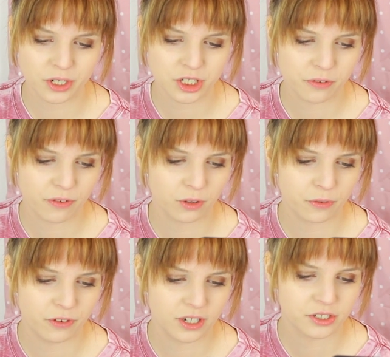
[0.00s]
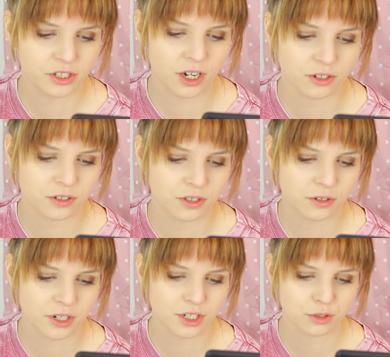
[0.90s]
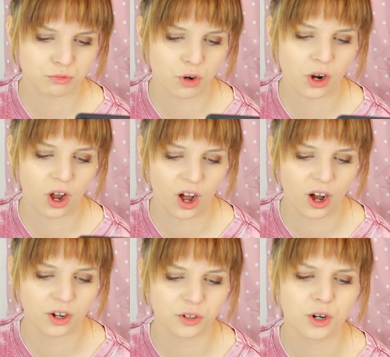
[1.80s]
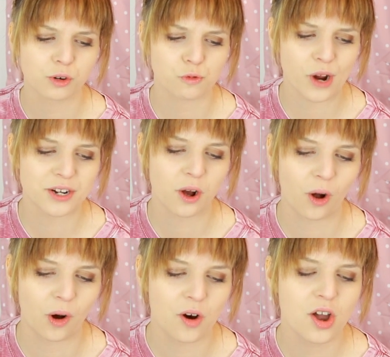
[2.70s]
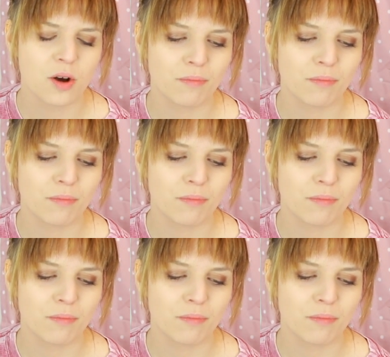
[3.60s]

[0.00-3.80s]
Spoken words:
as she felt the first touch of the creature's rock-hard, red-hot,